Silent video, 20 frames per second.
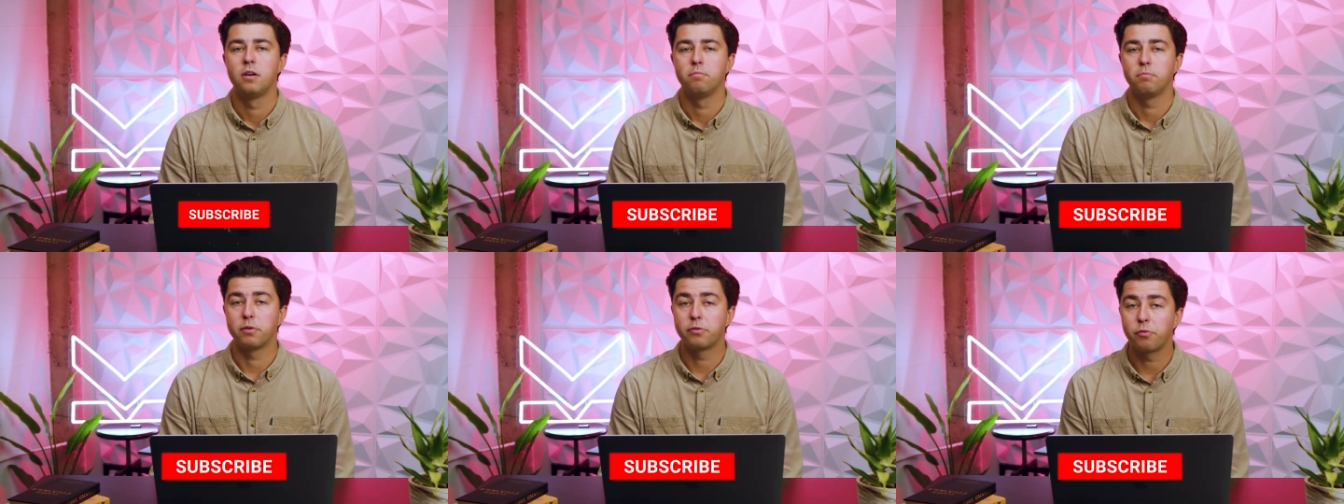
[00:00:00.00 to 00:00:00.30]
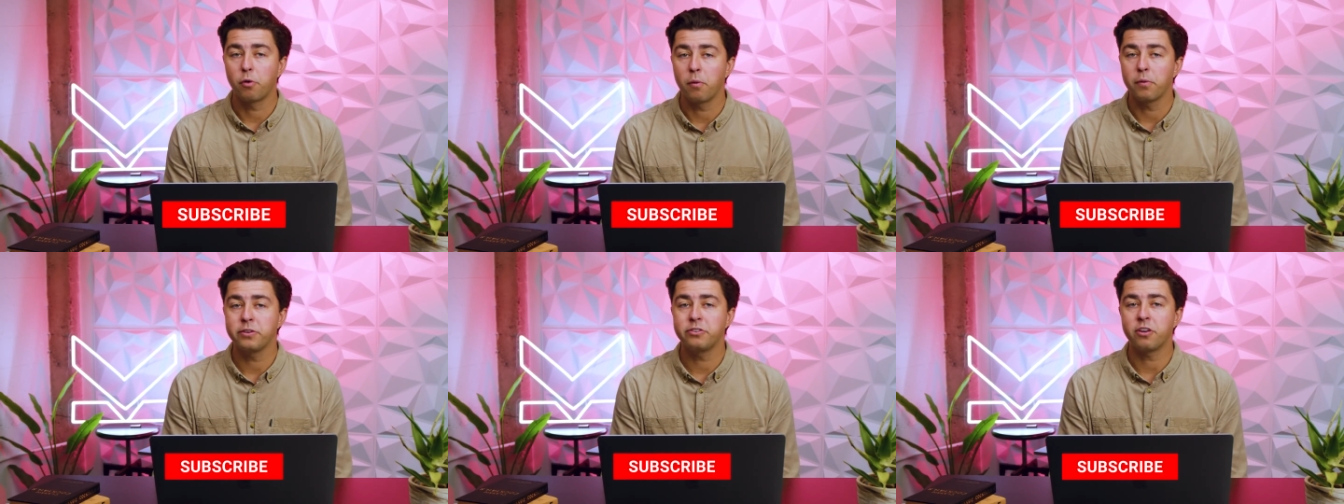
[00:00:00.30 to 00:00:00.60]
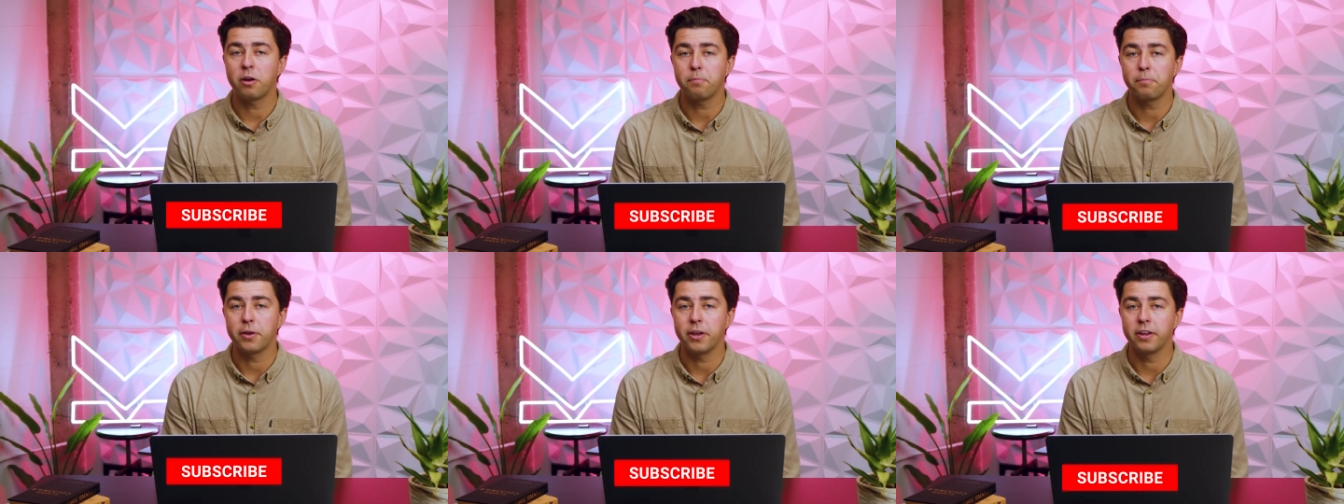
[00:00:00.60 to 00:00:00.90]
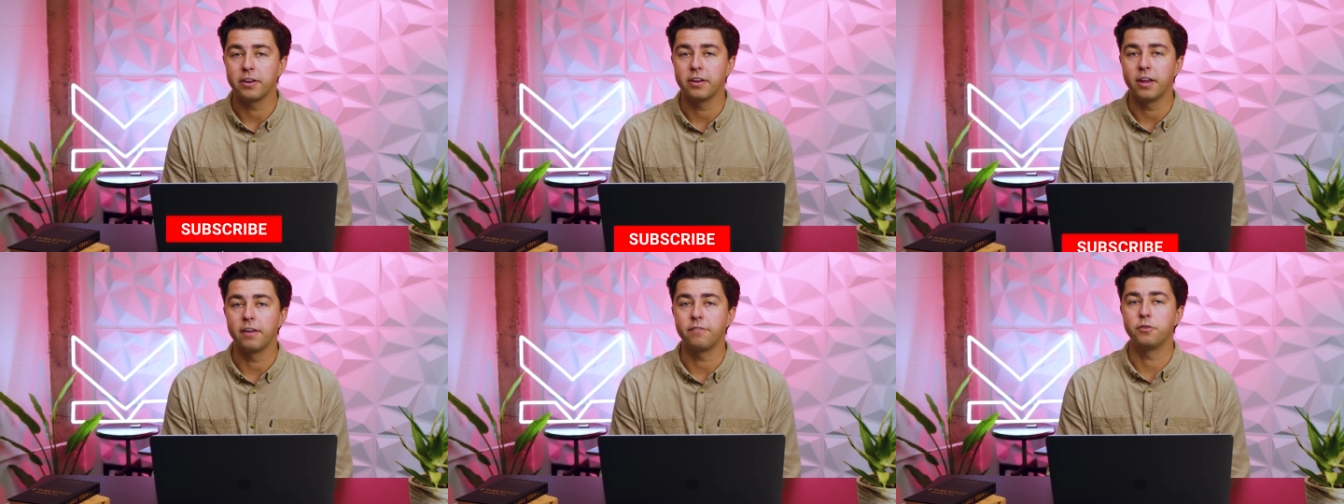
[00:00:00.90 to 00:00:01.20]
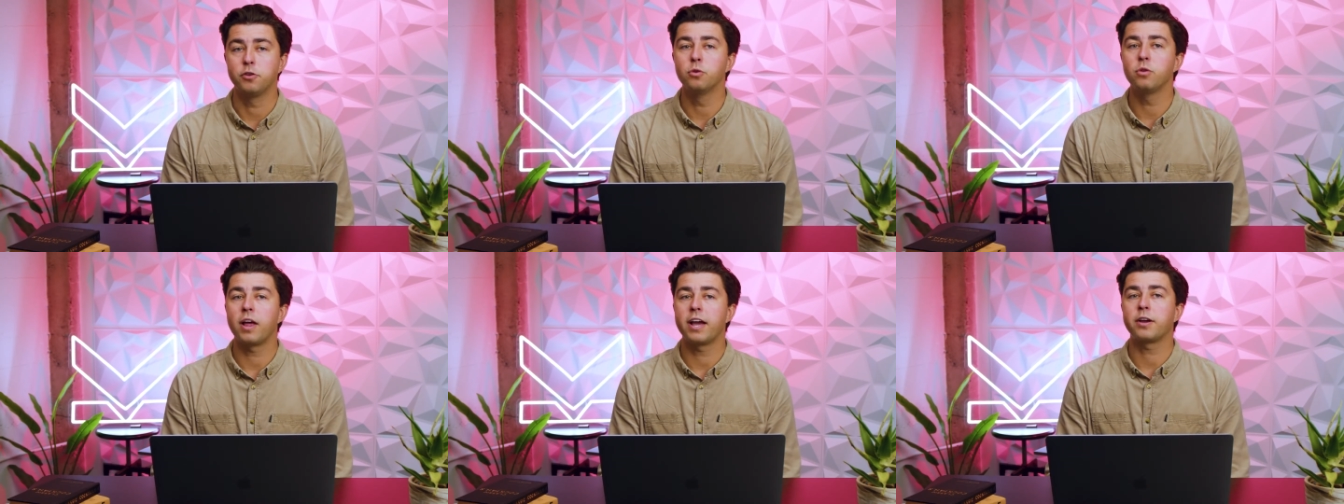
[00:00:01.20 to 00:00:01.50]
Before we jump in, if
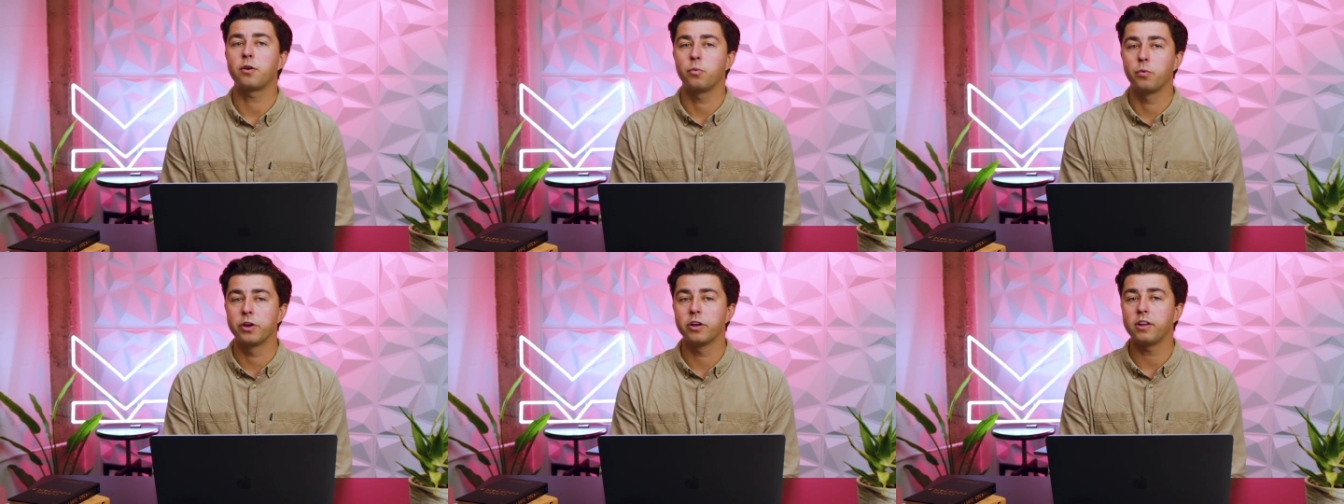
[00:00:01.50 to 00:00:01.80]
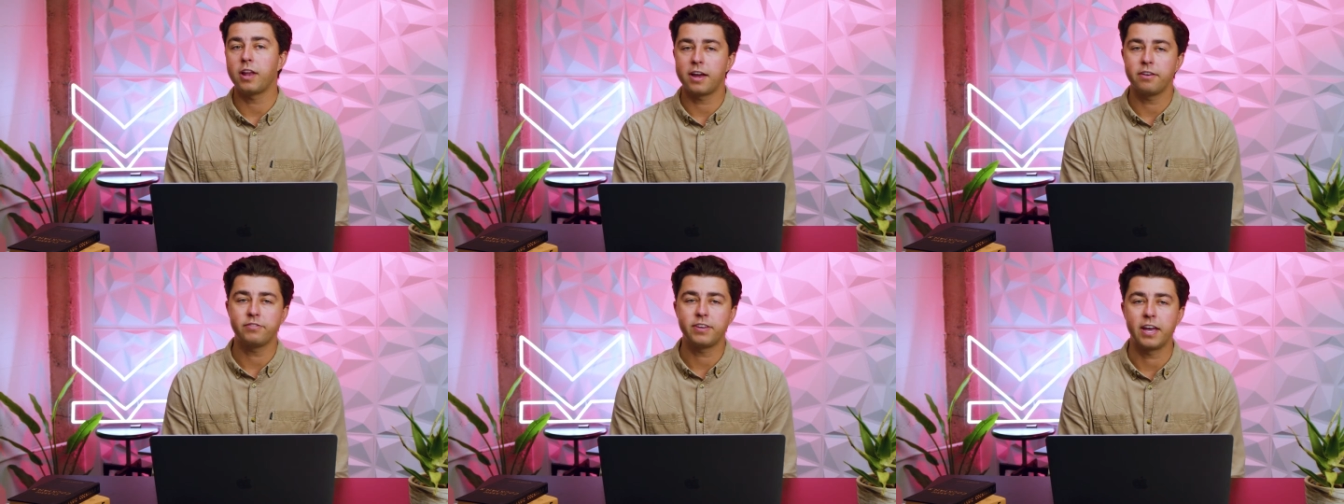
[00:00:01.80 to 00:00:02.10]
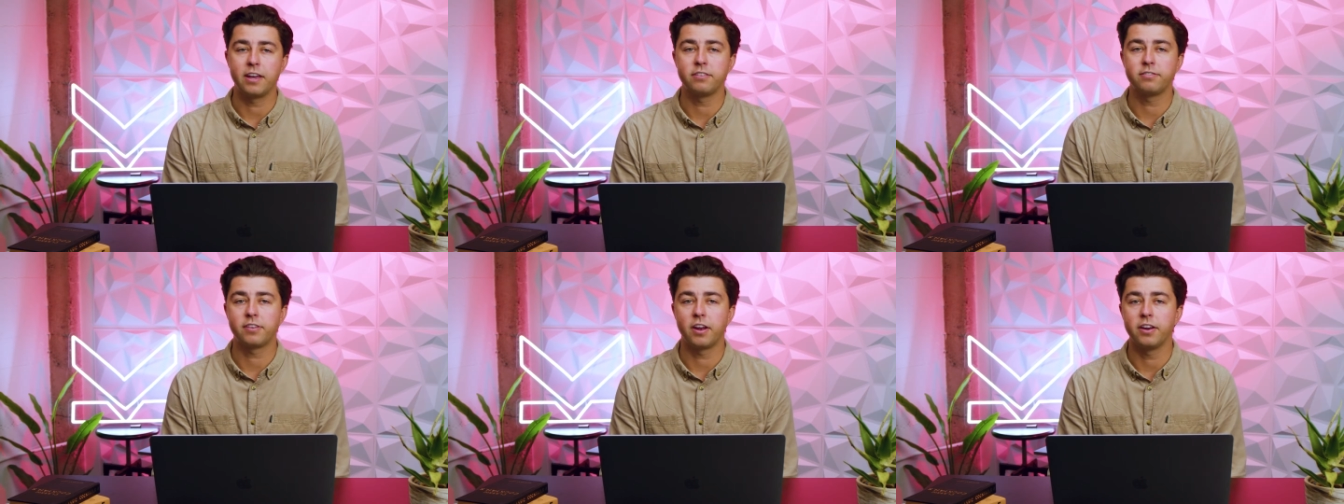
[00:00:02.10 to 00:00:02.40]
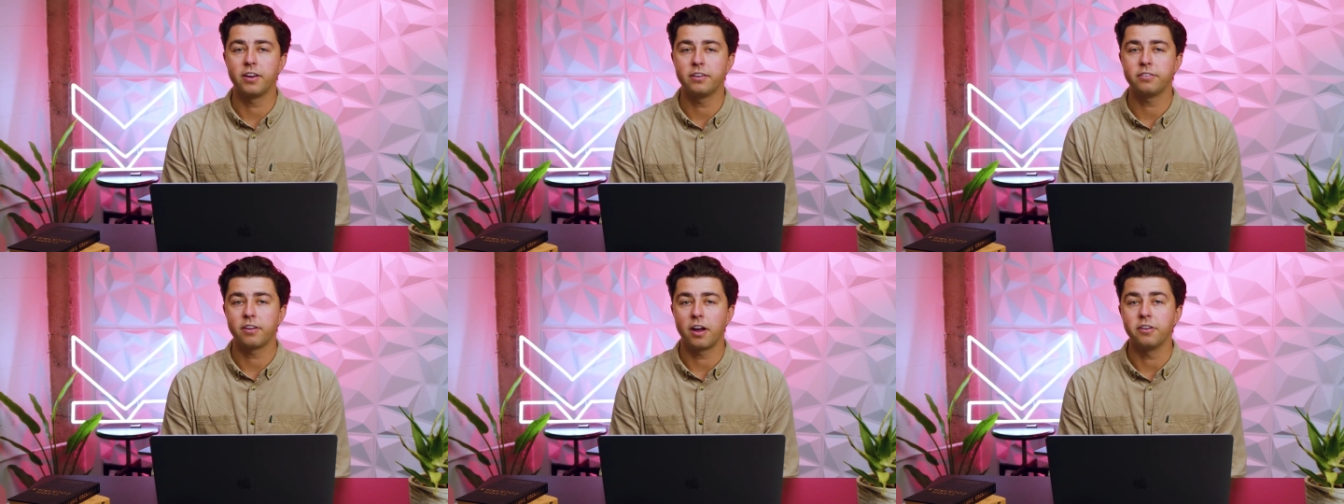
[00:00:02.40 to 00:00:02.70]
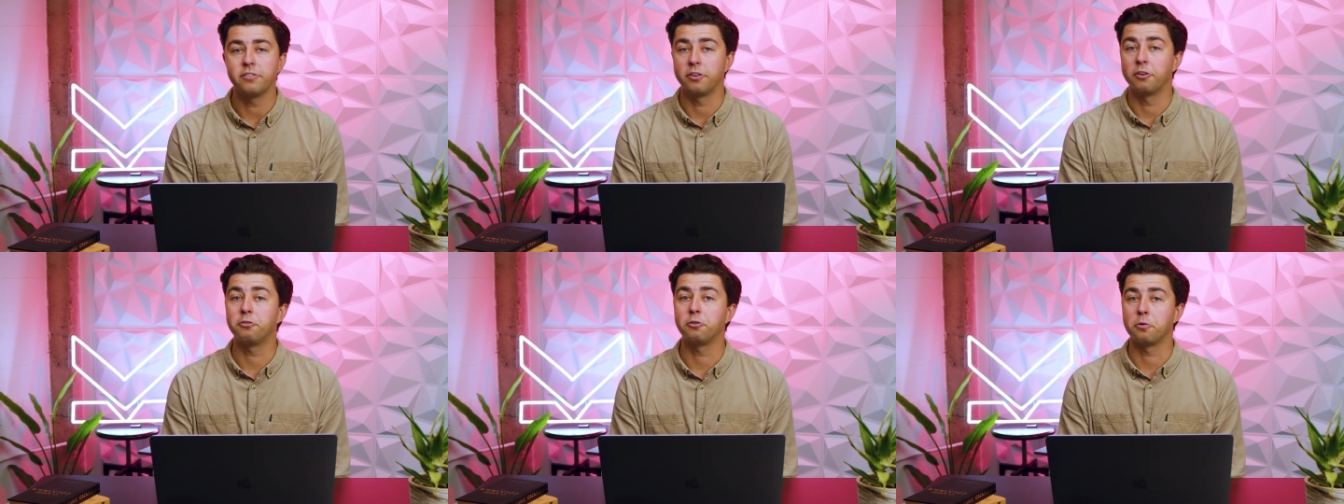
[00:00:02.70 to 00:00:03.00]
you like real life case studies
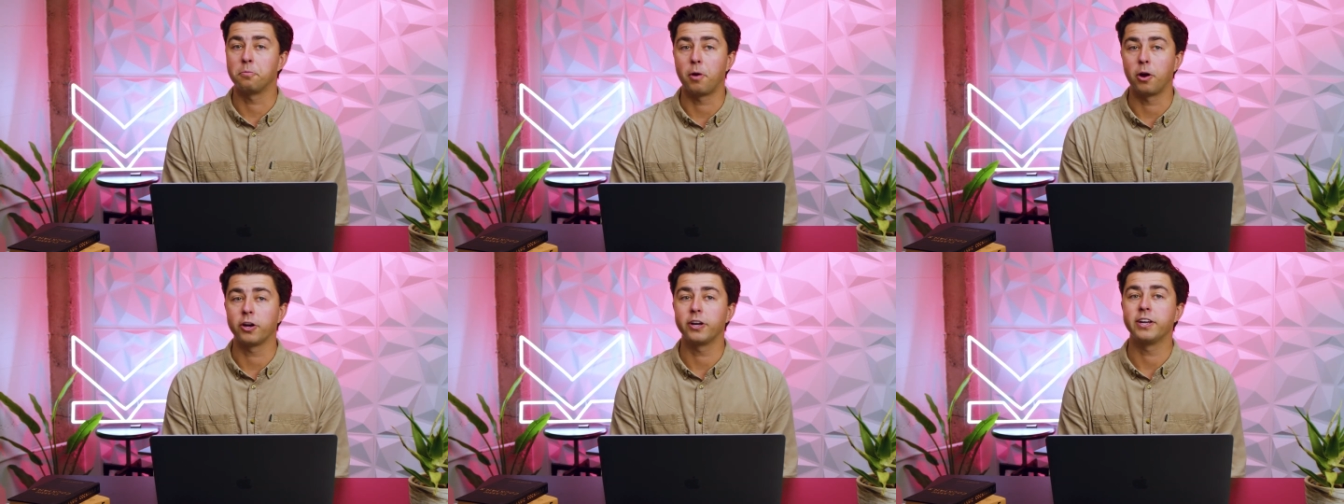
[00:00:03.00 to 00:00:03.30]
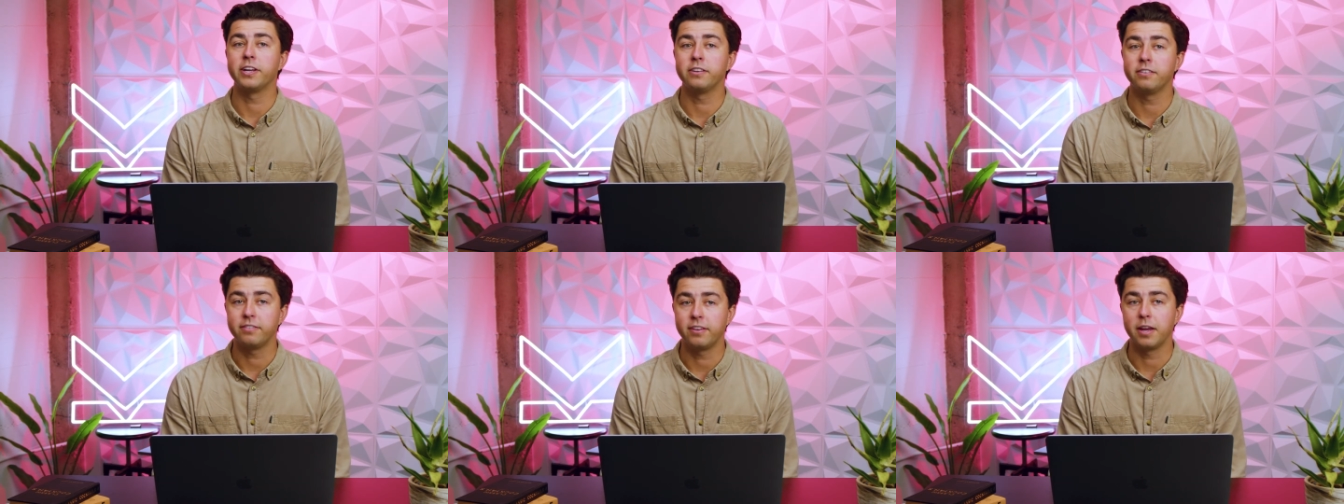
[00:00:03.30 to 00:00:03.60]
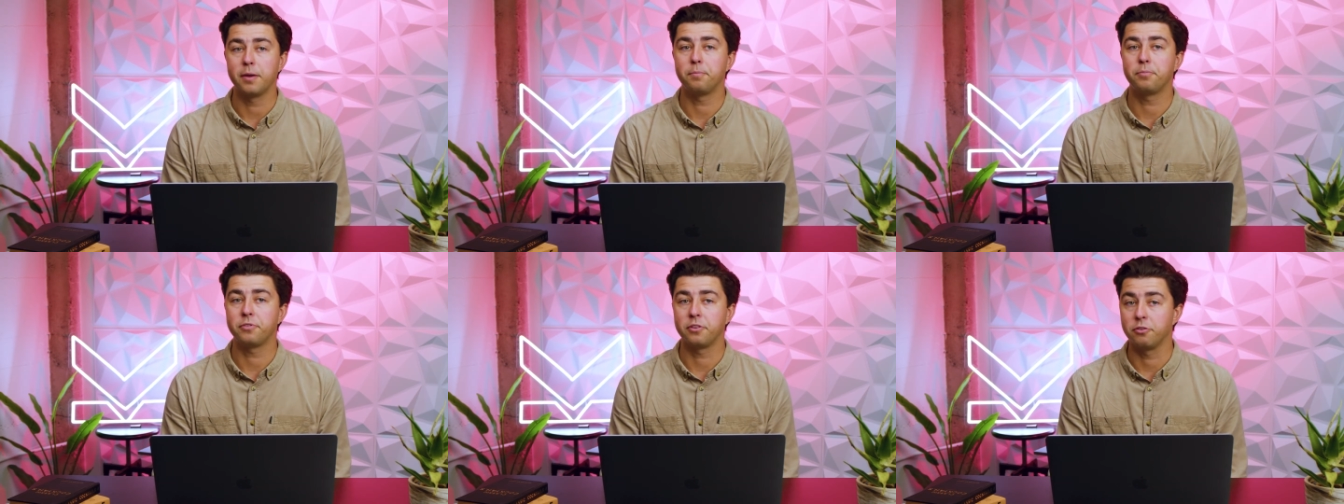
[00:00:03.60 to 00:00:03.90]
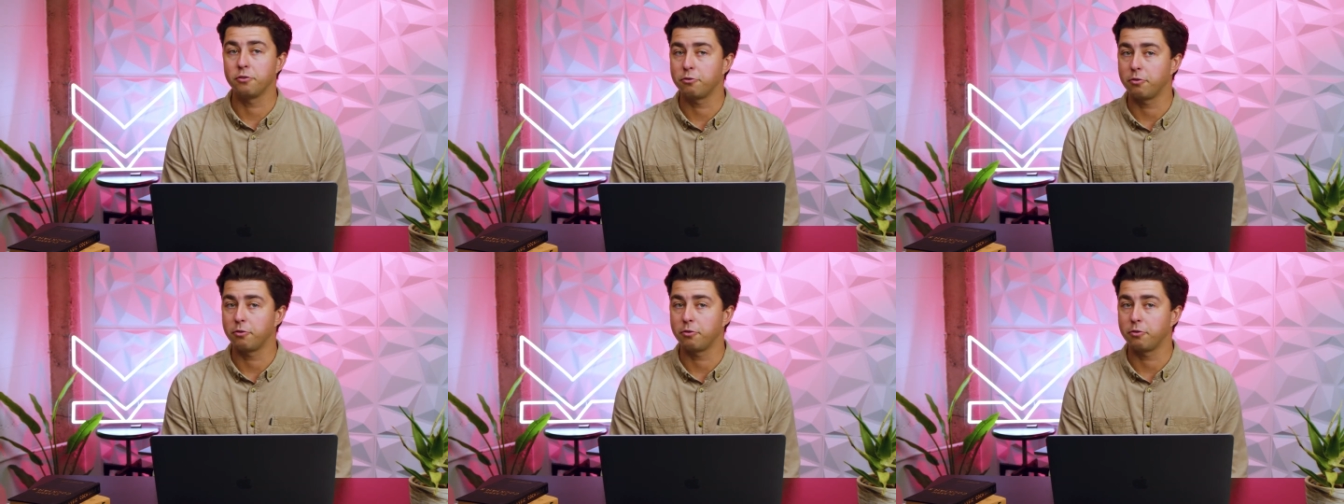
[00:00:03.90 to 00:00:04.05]
on digital marketing tips and